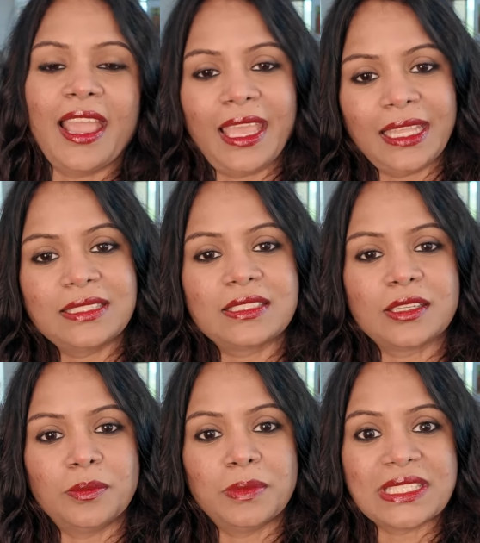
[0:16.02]
and
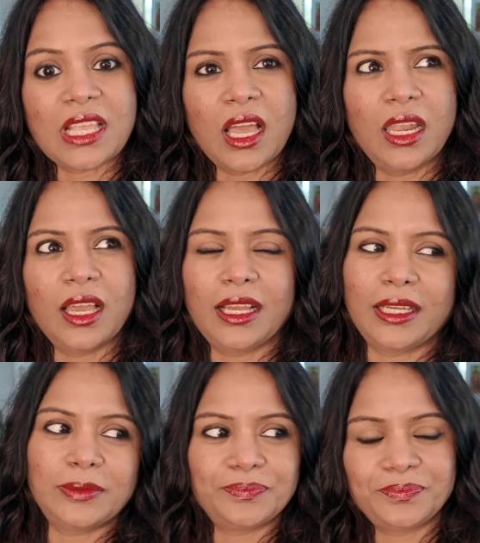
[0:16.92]

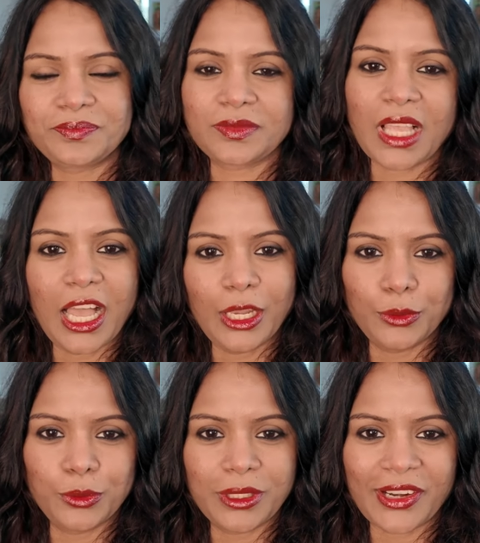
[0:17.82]
masala
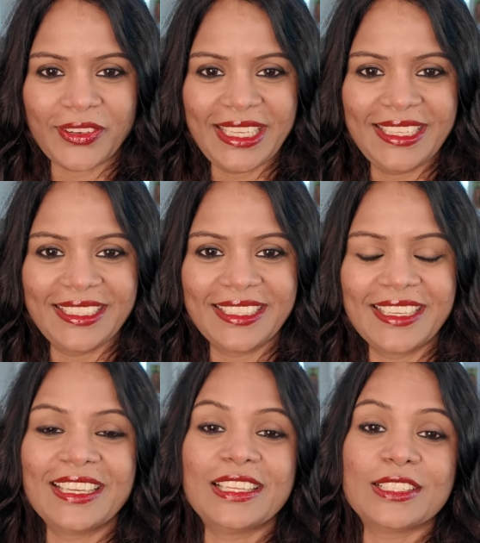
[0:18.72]
aloo curry.
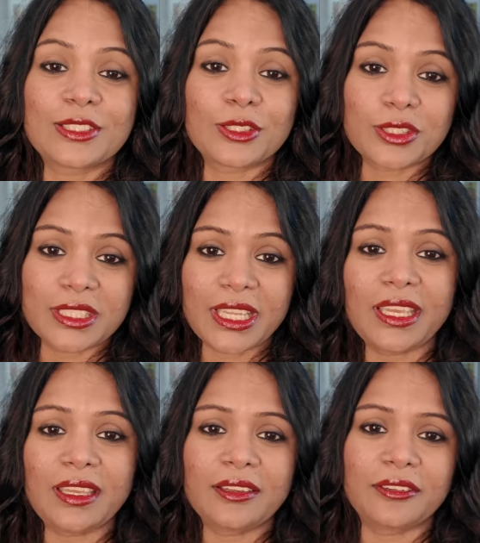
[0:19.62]
So
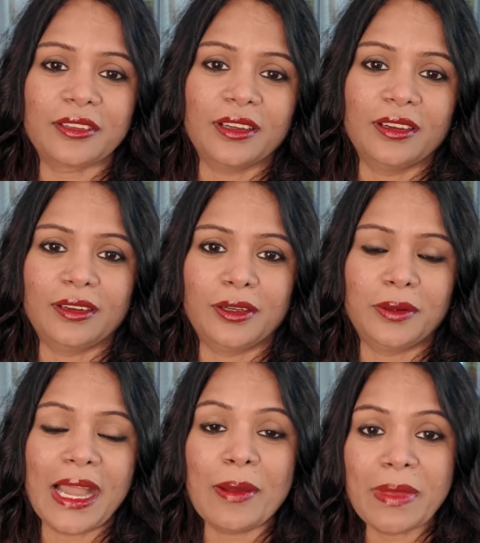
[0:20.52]
today
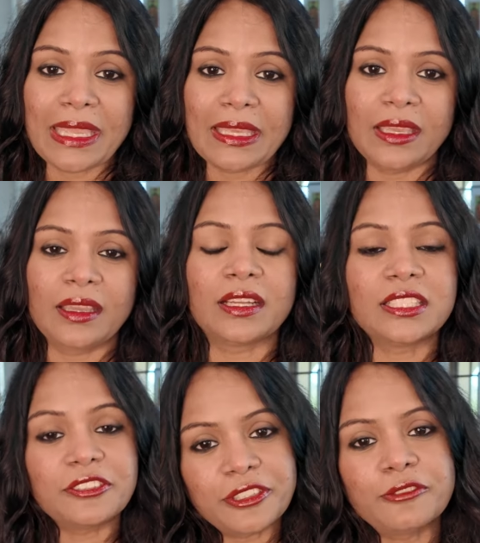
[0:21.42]
I'm making a
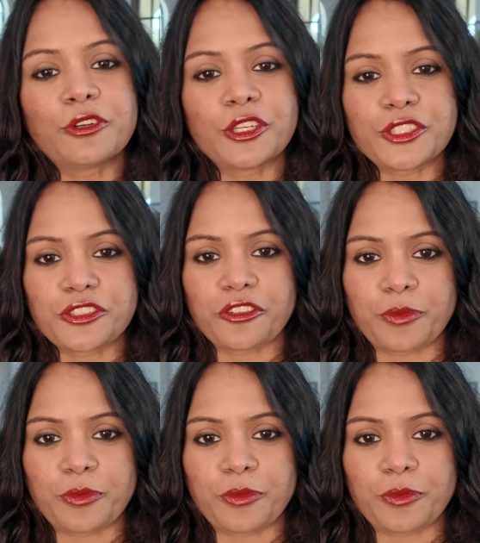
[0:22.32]
different version of